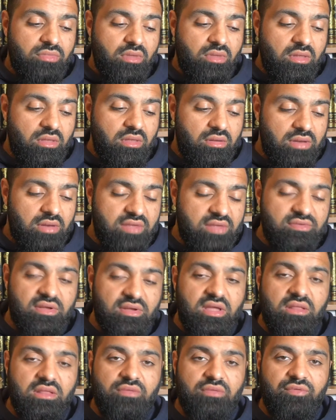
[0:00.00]
Let's look
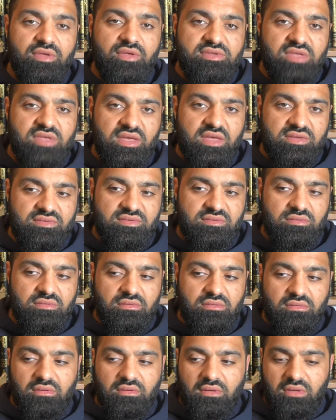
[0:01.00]
at the first case,
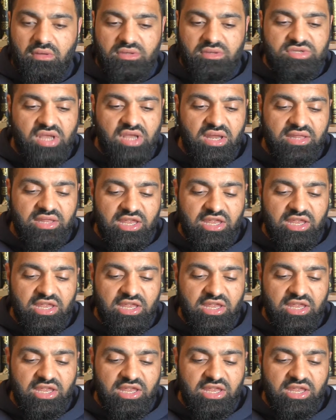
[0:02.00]
inshallah.